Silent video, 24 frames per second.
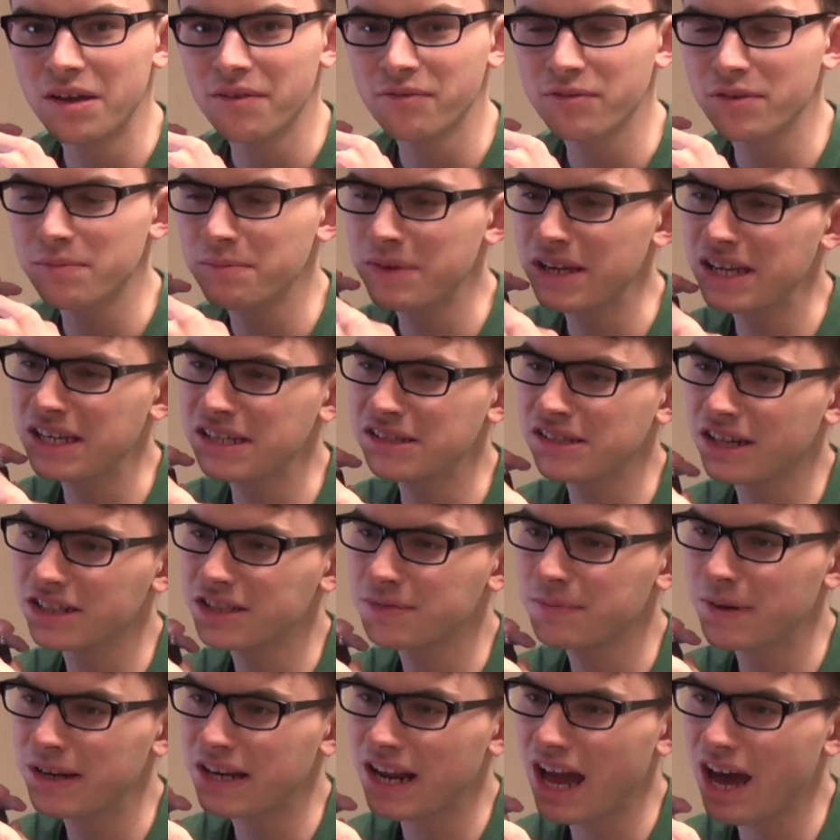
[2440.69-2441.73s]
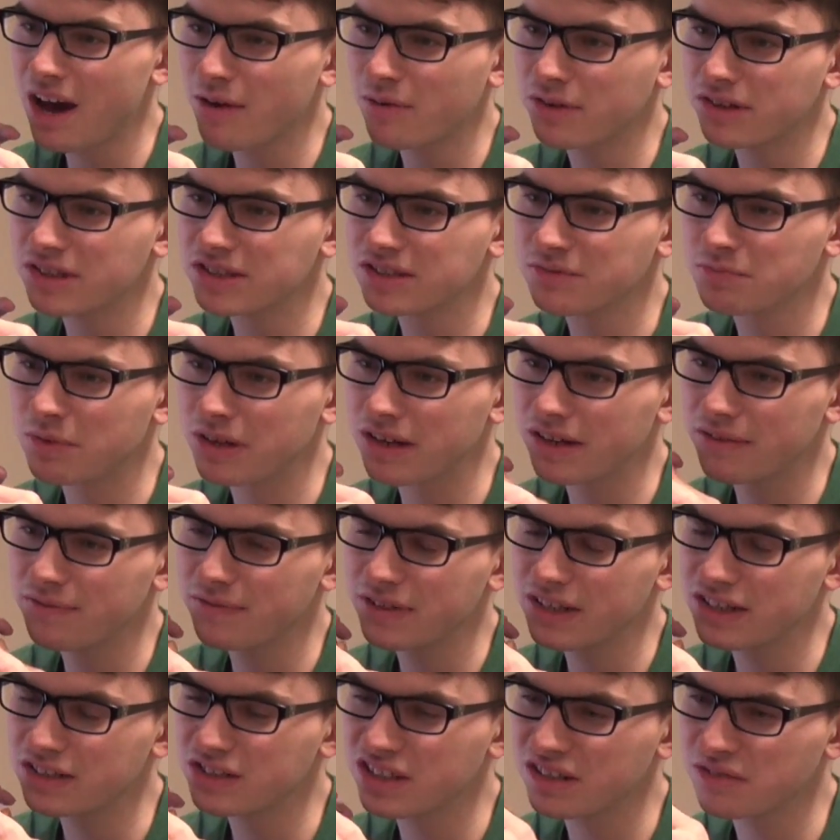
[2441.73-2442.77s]
For me, I spent hours when I'm
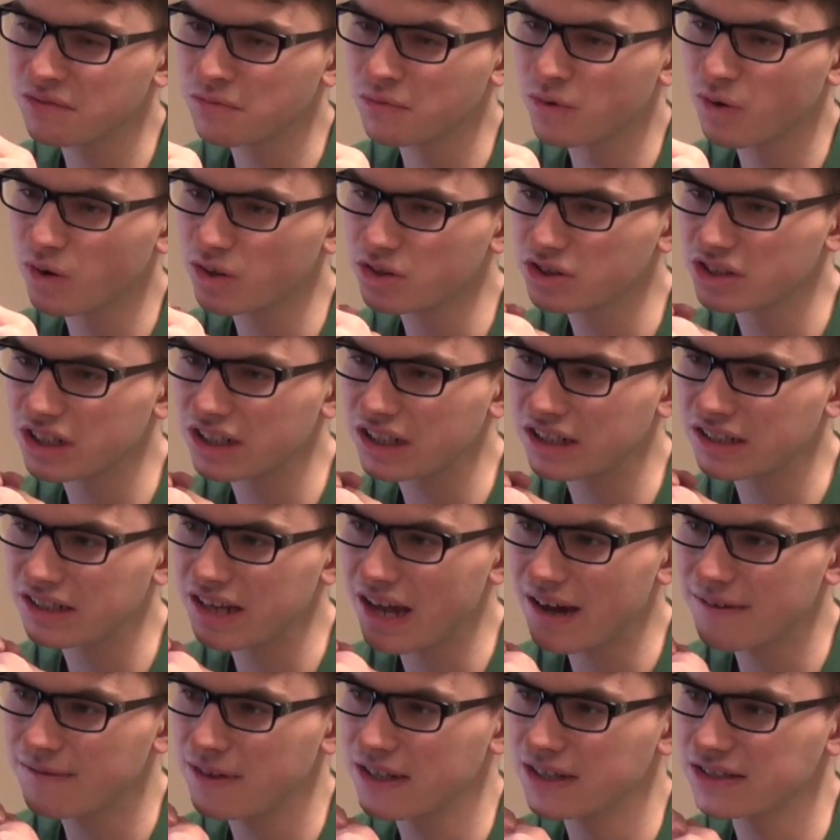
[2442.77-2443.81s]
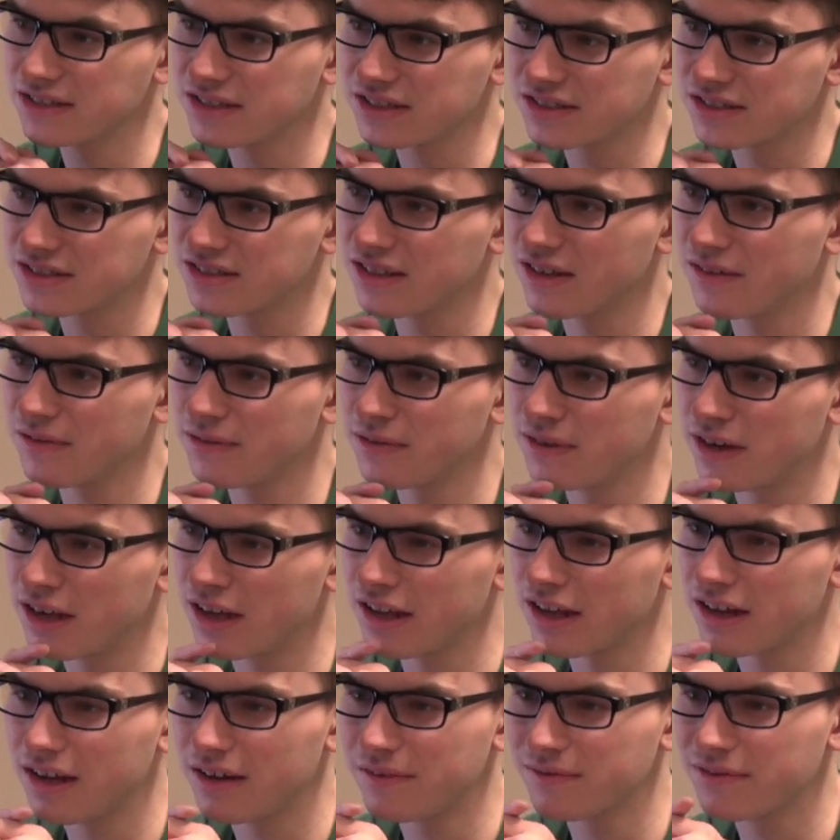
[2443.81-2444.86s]
finishing watching Netflix and stuff, and
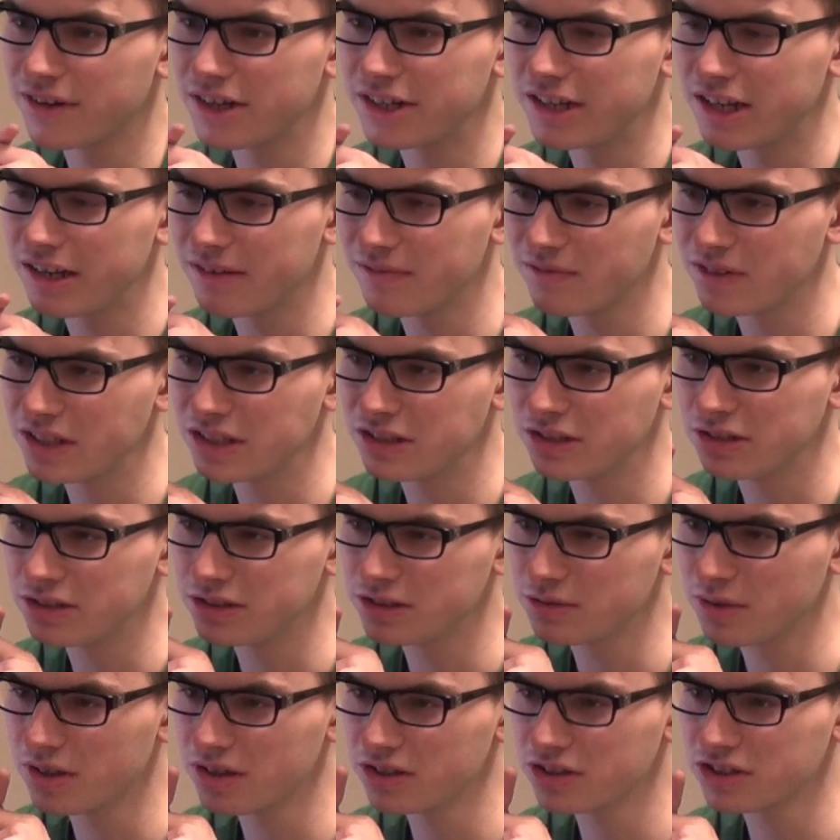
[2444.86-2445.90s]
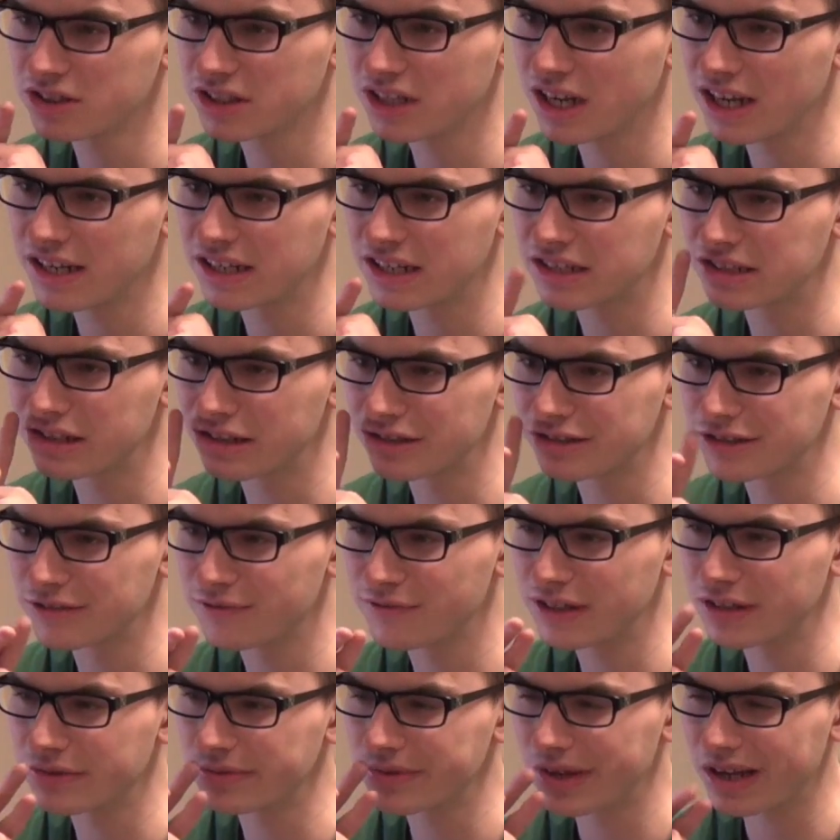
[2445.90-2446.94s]
I can't find anything new to watch. And there's lots of
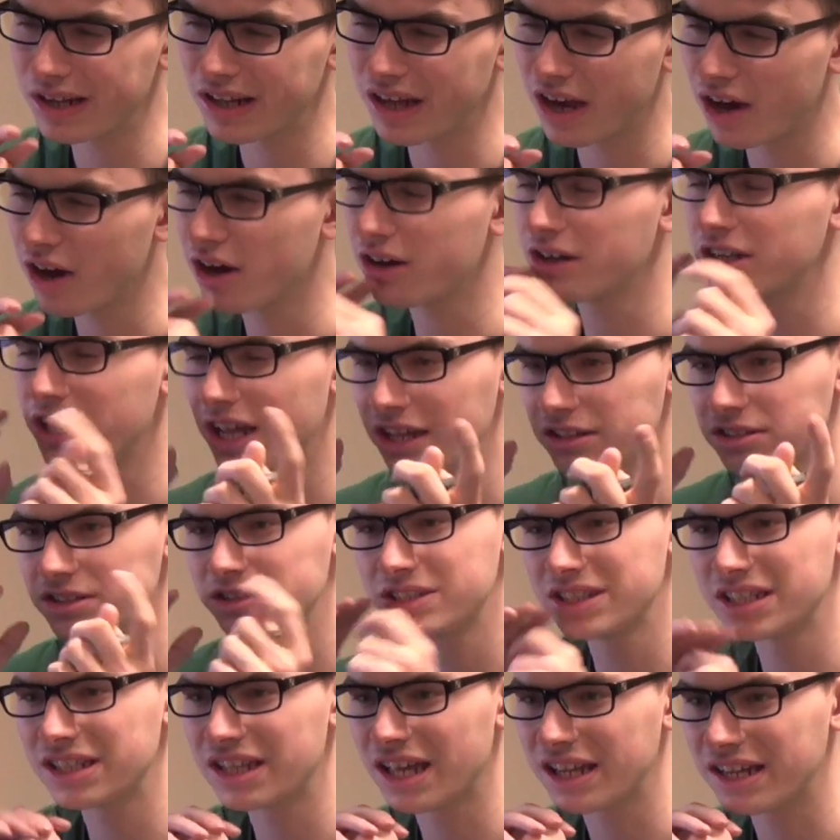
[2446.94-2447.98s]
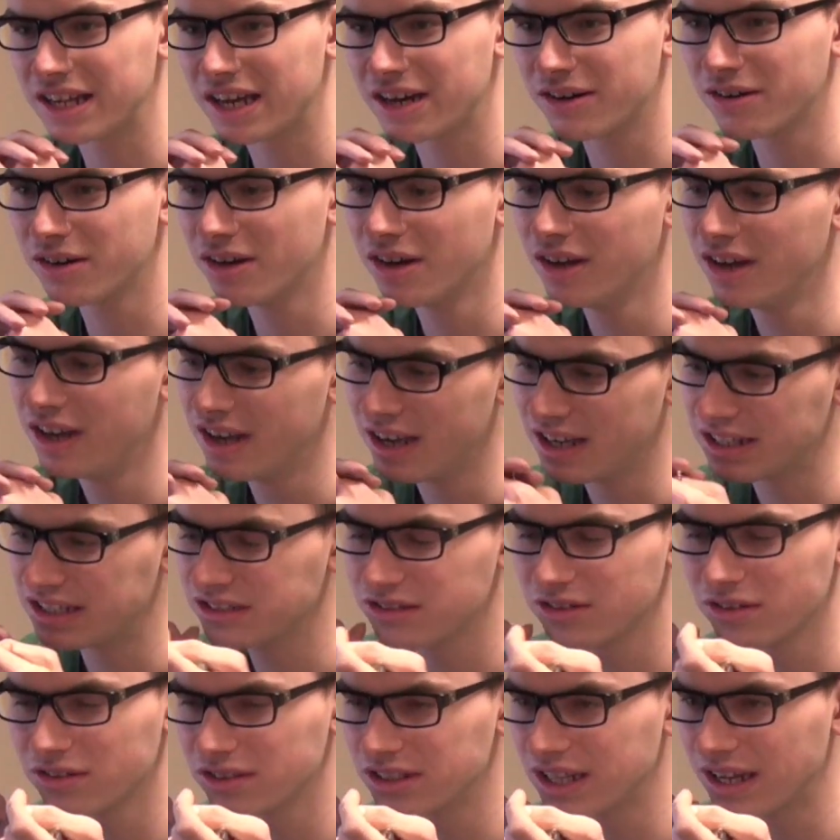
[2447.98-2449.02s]
films I'm like, oh, I'd like to see that now, and
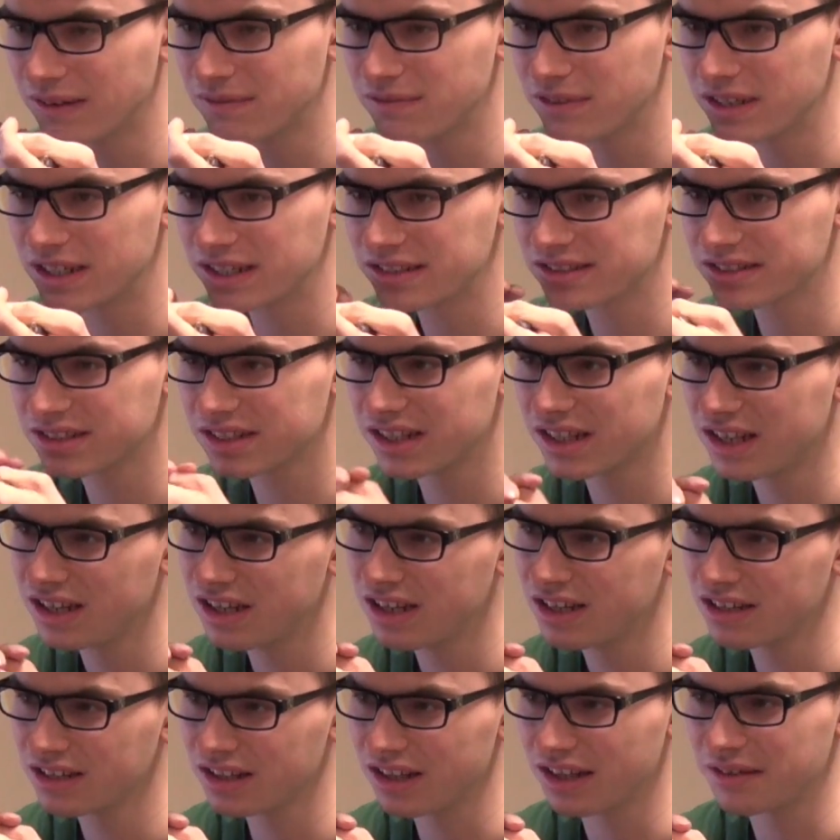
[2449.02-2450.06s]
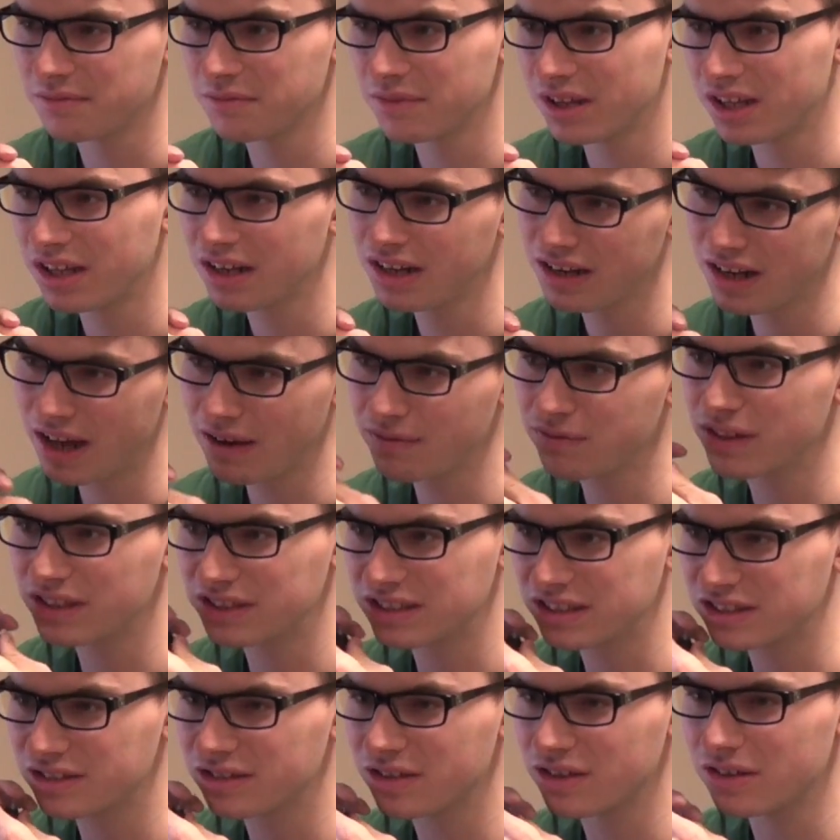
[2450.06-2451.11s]
it's not on Netflix. Like
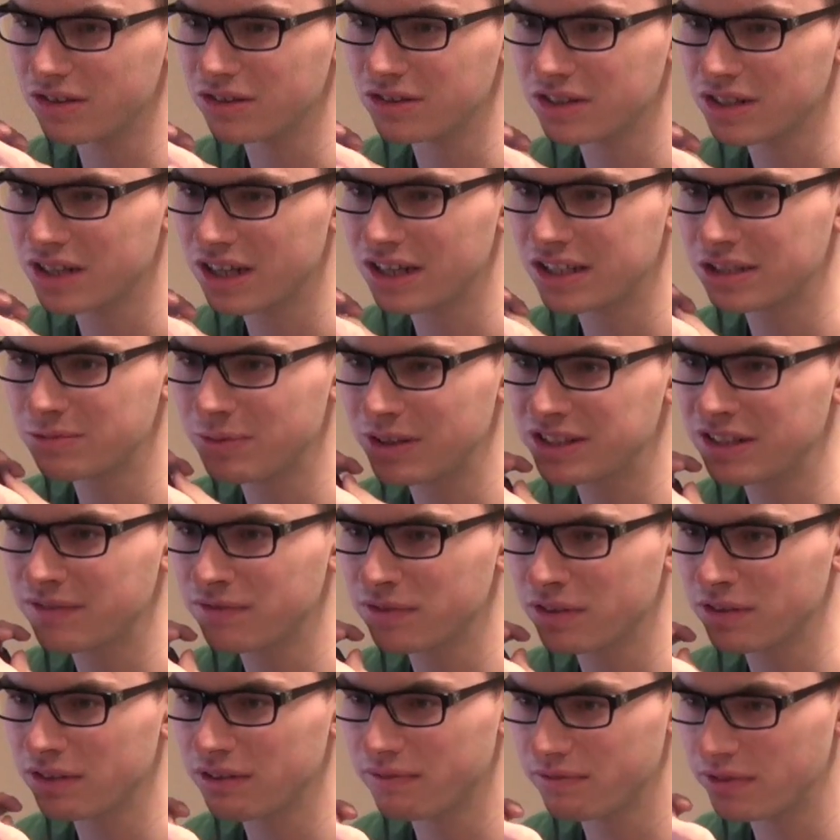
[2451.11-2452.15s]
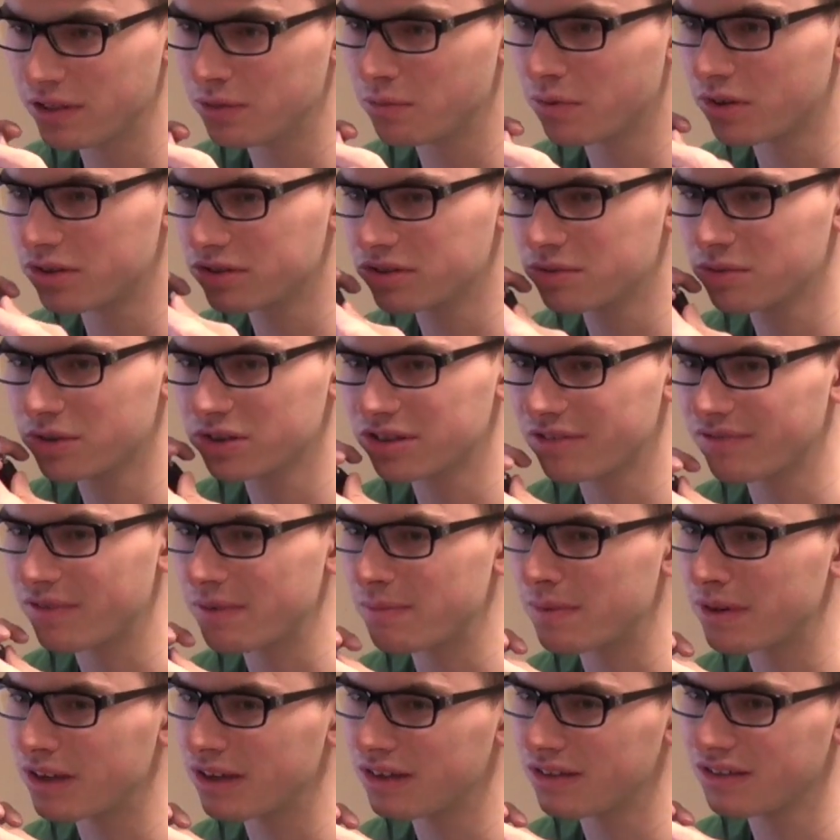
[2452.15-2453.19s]
Netflix is good, especially if you want to watch
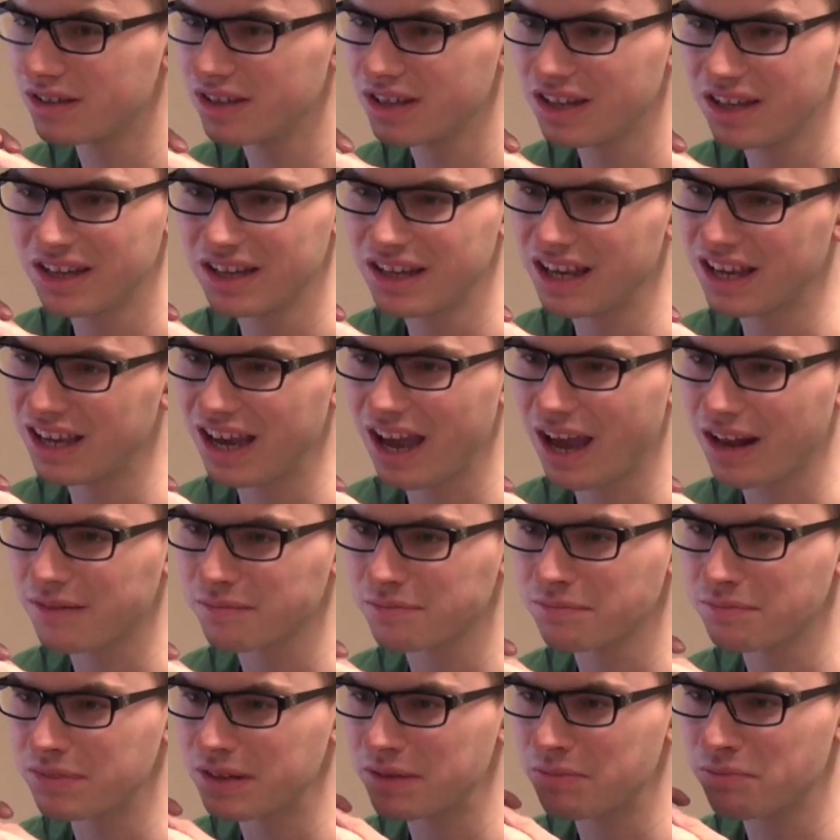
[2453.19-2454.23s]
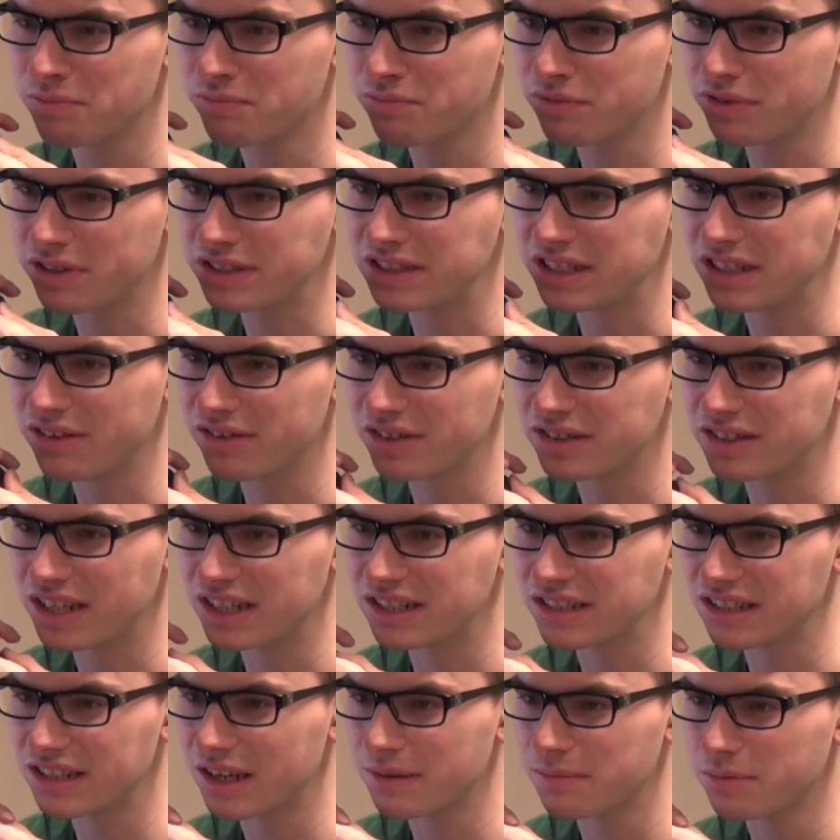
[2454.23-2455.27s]
something, but it can be pretty
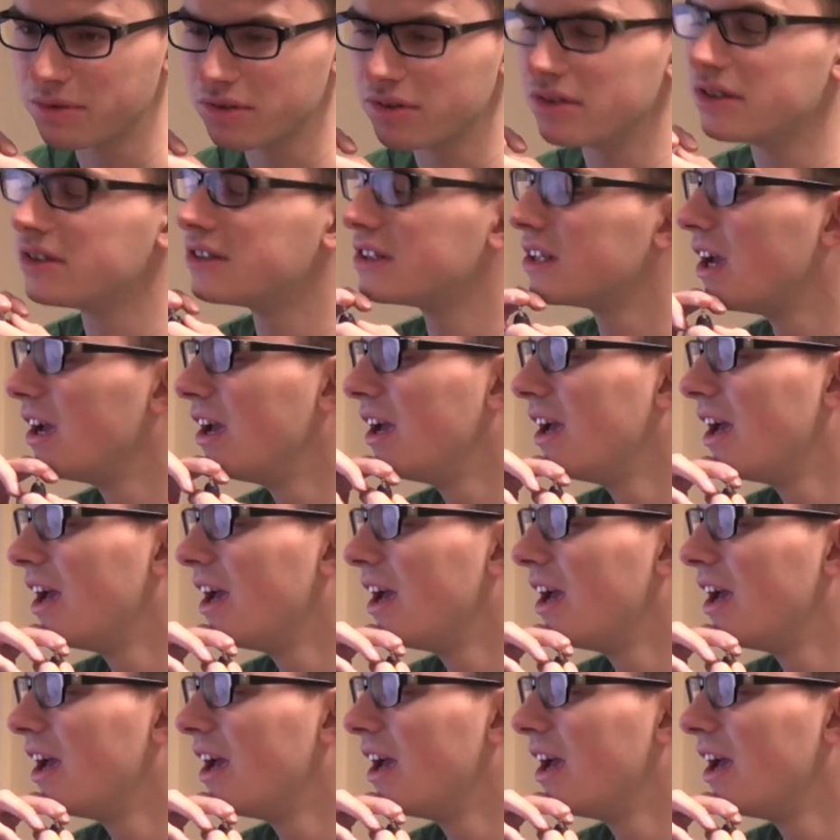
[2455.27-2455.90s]
irritating at points.